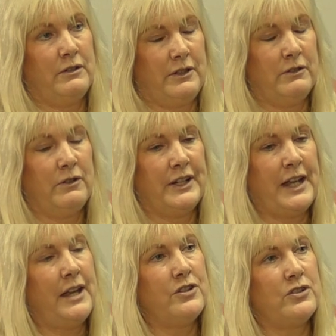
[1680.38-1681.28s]
you know, on
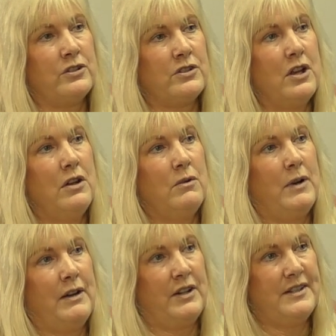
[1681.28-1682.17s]
occasions
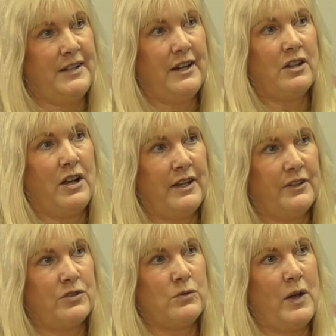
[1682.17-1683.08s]
where I see
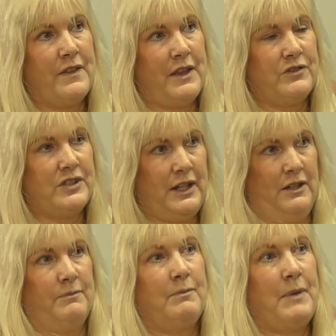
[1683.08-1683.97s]
clients where they've seen
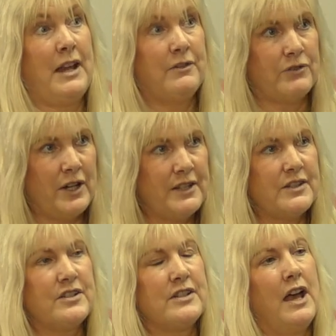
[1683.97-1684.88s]

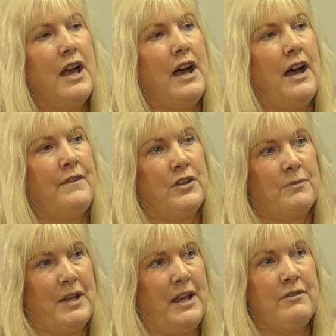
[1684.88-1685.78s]
behaviourists and
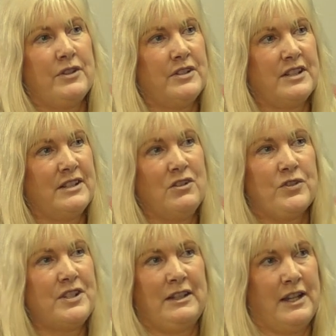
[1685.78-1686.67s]
that behaviourist has
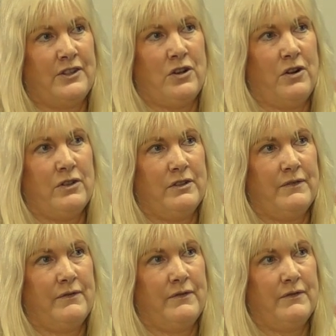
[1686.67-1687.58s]
not seen their dog.
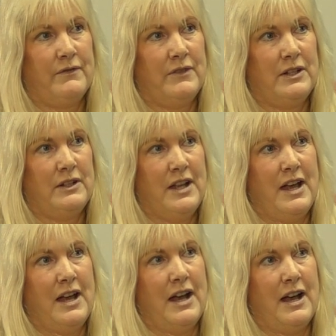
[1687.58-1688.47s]

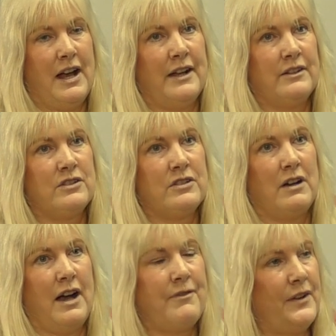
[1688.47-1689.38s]
Mm-hmm. And
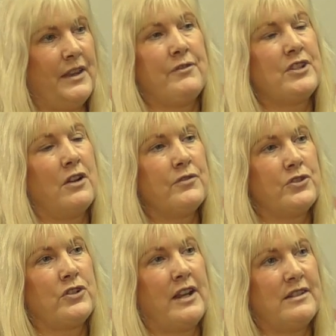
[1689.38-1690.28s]
I find that so
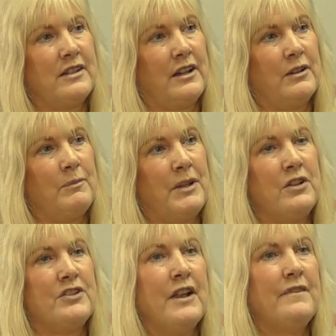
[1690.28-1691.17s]
frustrating,
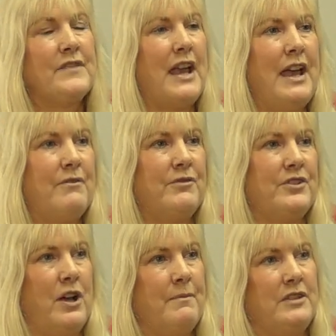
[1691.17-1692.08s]
because every
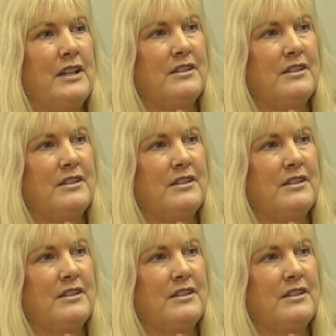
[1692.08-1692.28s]
time, yes,